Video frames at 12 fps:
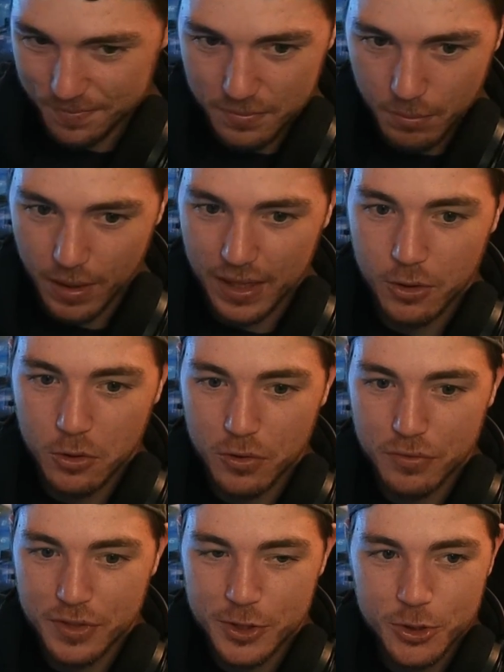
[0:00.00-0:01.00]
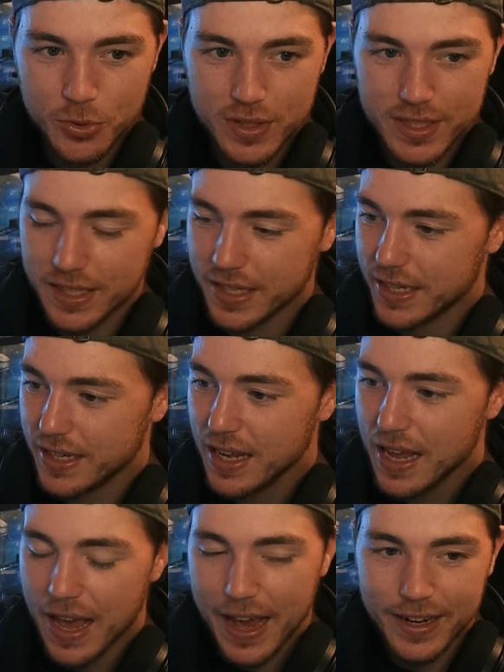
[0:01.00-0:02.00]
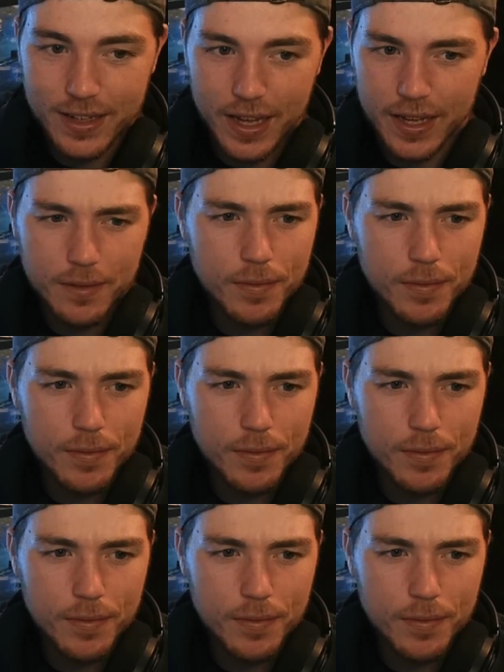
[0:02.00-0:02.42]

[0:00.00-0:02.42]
My local fish store as a kid had like